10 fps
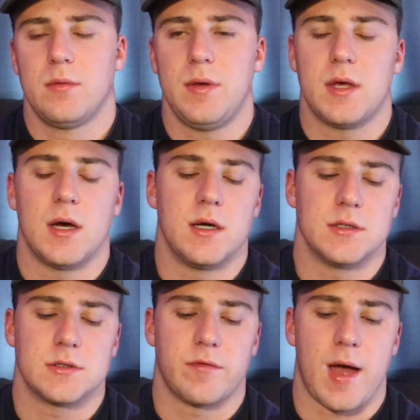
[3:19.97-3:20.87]

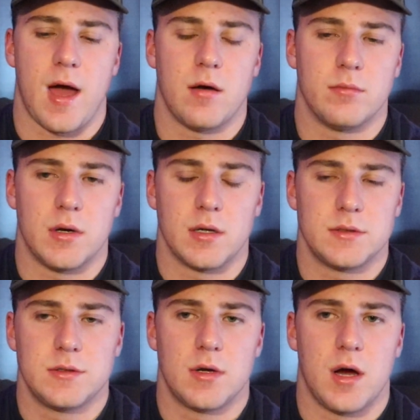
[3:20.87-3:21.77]
because of how
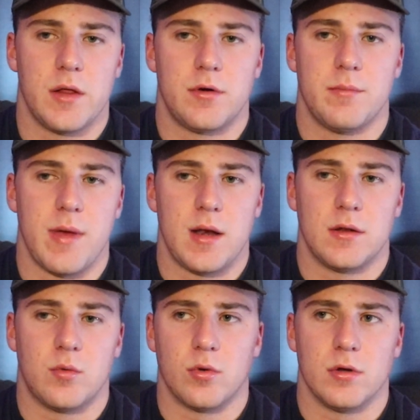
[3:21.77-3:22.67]
much other men
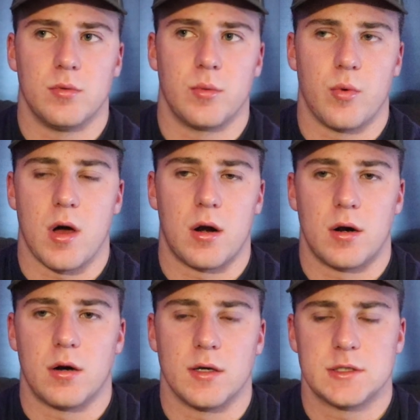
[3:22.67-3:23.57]
in the world would want
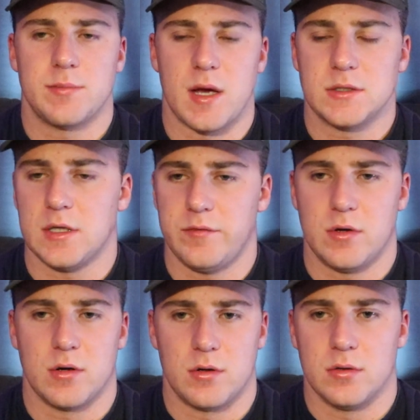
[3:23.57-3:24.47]
her, especially if
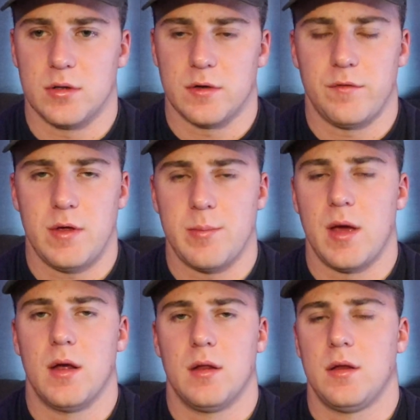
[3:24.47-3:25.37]
you're a good-looking
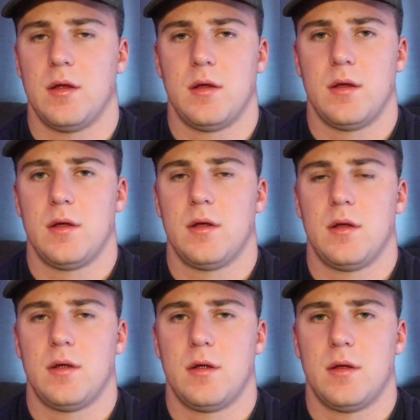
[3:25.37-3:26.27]
female.
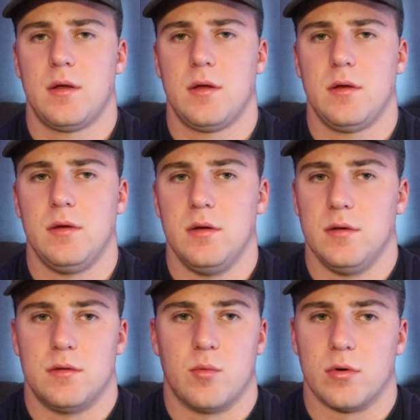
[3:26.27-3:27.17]

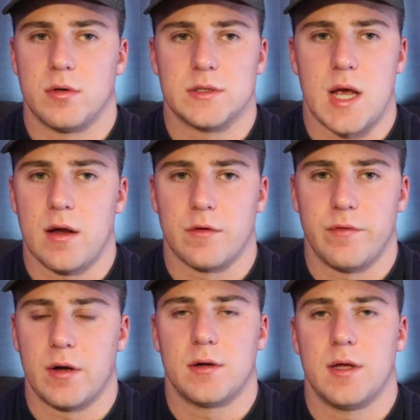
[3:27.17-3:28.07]
The world is at your
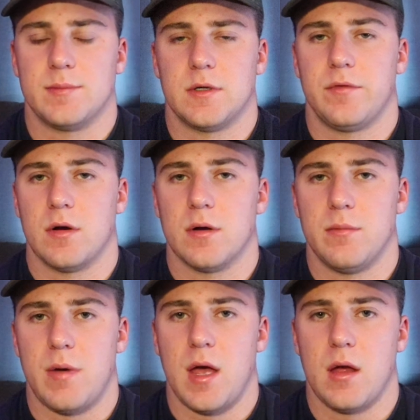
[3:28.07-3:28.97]
fingertips. If you're a
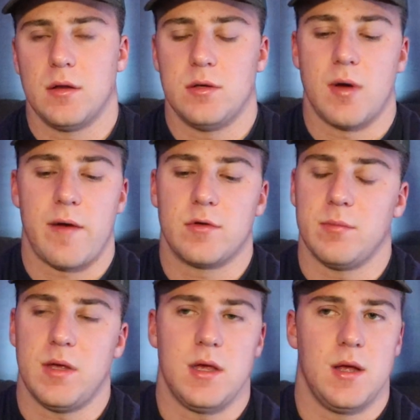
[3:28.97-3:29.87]
male, you have to
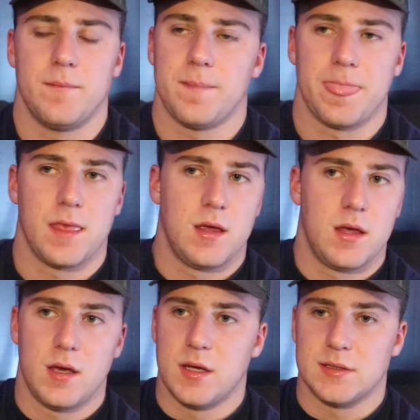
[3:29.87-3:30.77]
be
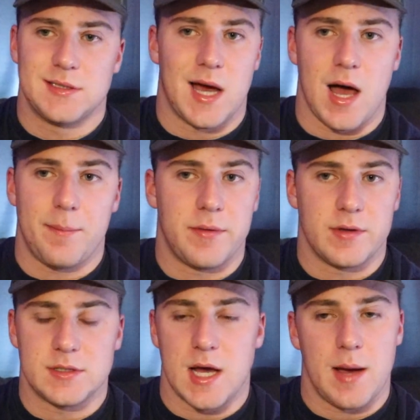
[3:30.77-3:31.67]
top of
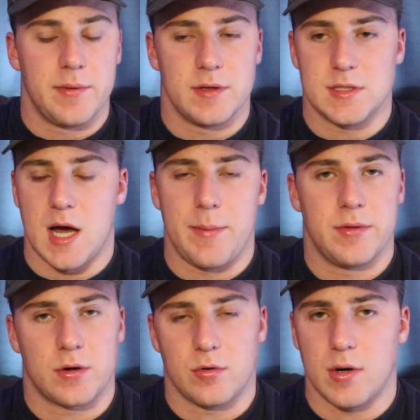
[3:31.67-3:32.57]
the top of the top
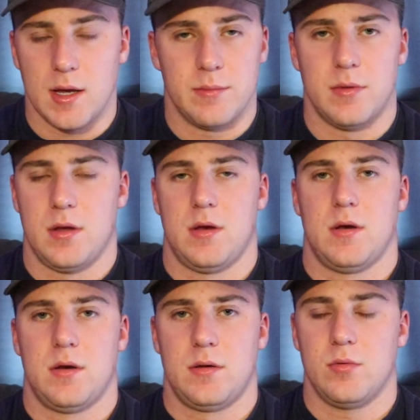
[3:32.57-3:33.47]
of the creme
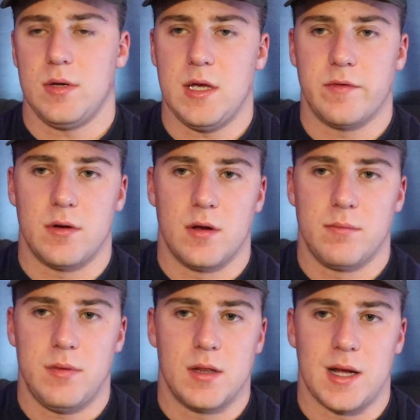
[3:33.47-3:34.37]
to even
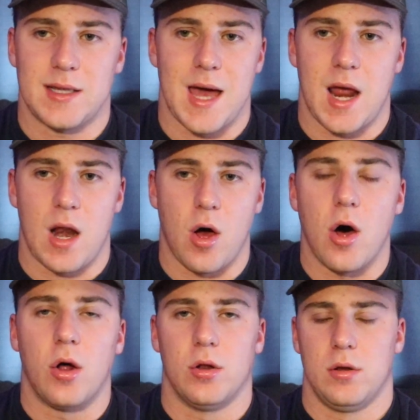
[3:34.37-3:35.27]
be like that at
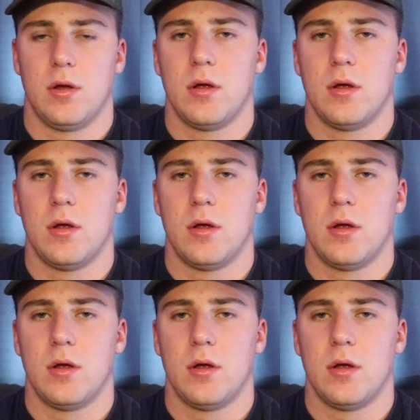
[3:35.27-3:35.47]
all.